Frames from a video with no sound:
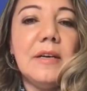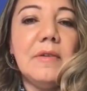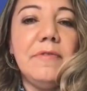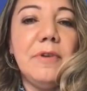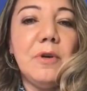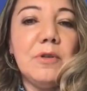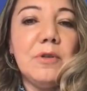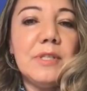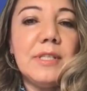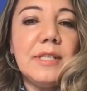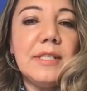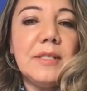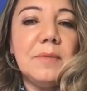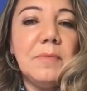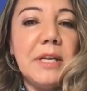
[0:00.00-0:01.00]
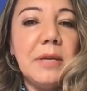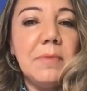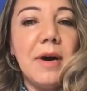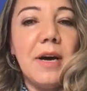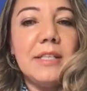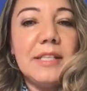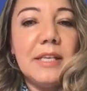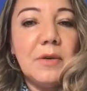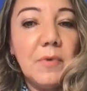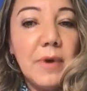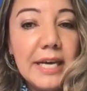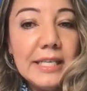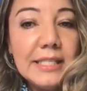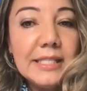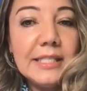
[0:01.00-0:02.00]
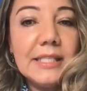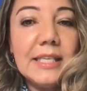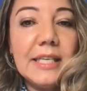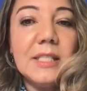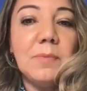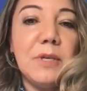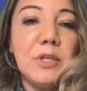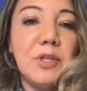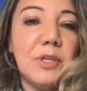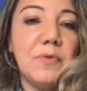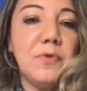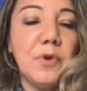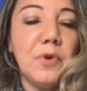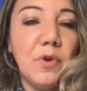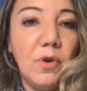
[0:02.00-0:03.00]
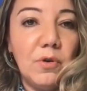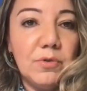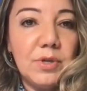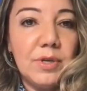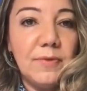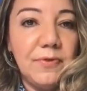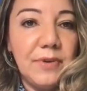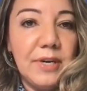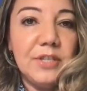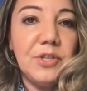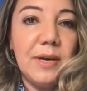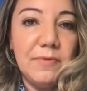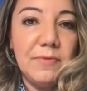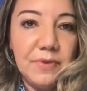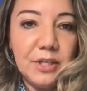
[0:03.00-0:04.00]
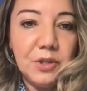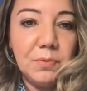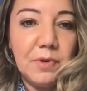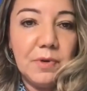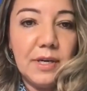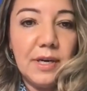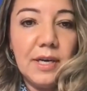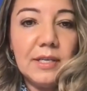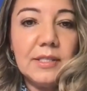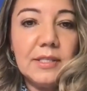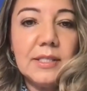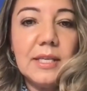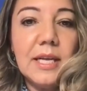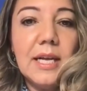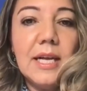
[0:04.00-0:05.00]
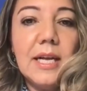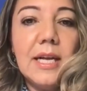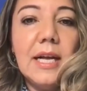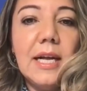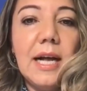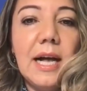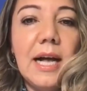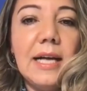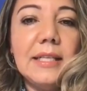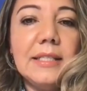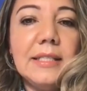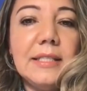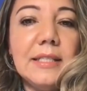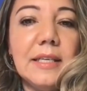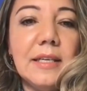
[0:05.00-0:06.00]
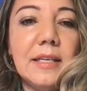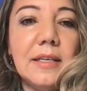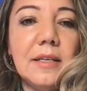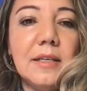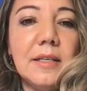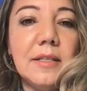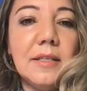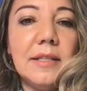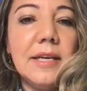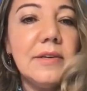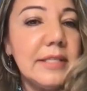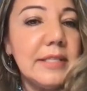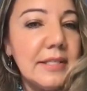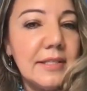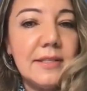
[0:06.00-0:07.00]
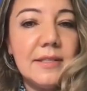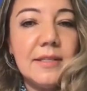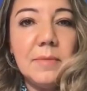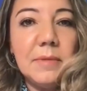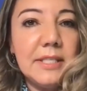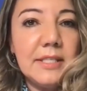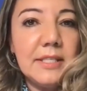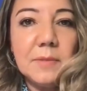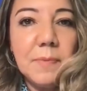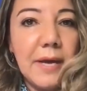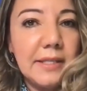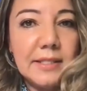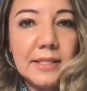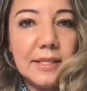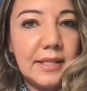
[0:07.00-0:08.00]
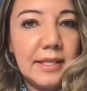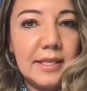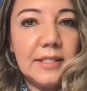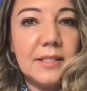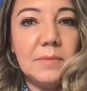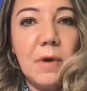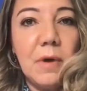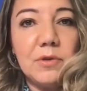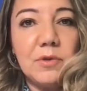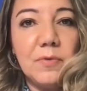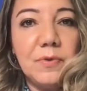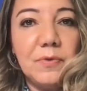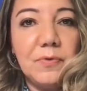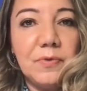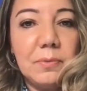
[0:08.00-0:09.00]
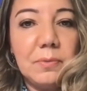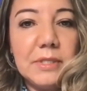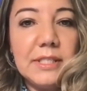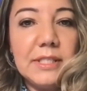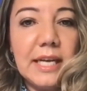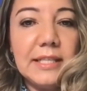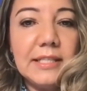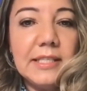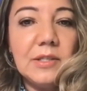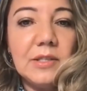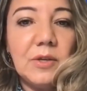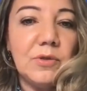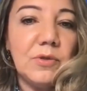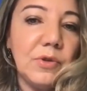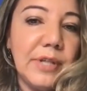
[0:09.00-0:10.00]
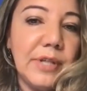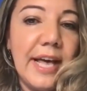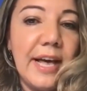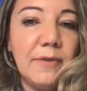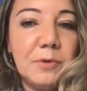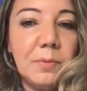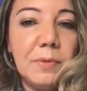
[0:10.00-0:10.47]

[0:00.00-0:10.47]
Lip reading: versus minimizing waste, especially for ultra fresh and fresh products. And there is limited space at these micro fulfillment centers, though, so they have to